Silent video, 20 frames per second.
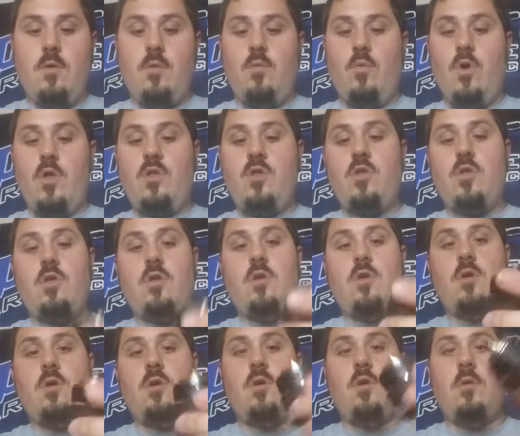Which
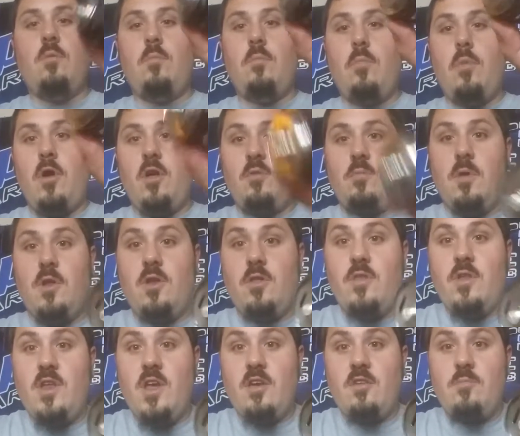brings me to
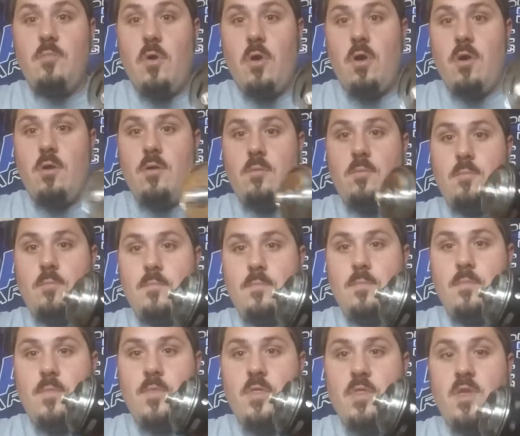the next part,
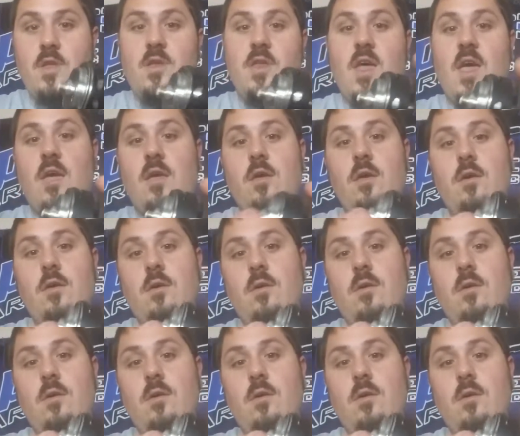the deck.